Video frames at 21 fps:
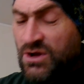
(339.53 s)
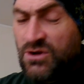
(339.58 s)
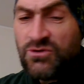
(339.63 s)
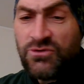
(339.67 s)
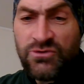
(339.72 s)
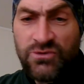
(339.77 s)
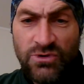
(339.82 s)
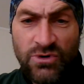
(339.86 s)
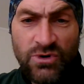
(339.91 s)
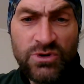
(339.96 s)

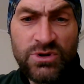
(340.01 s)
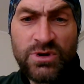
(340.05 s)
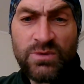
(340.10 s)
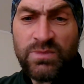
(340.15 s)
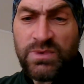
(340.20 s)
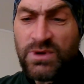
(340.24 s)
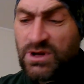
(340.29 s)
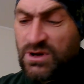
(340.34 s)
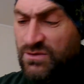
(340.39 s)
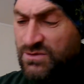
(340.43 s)
Through the
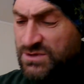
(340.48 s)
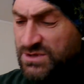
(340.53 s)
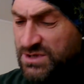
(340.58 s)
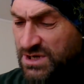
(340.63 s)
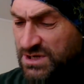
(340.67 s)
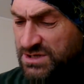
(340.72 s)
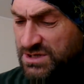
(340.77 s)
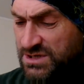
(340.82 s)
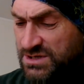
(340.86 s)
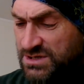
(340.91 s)
blood of
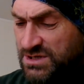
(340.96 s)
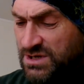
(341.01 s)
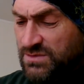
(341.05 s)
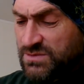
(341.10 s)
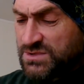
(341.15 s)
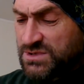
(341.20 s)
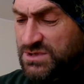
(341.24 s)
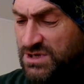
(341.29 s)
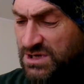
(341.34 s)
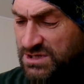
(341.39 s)
Jesus,
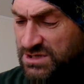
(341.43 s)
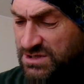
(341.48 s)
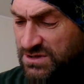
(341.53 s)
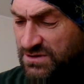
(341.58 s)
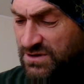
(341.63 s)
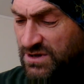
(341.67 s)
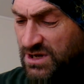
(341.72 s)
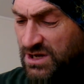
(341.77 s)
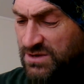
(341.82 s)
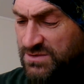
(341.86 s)
I'm
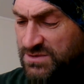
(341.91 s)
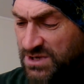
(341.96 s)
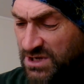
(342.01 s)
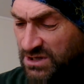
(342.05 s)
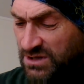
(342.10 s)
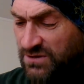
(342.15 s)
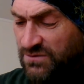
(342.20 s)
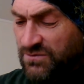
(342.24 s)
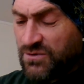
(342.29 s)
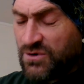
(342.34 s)

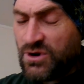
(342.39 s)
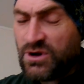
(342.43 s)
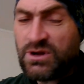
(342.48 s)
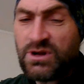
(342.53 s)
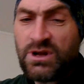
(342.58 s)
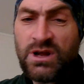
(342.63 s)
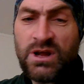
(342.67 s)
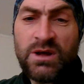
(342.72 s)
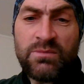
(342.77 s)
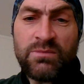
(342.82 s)
sanctified,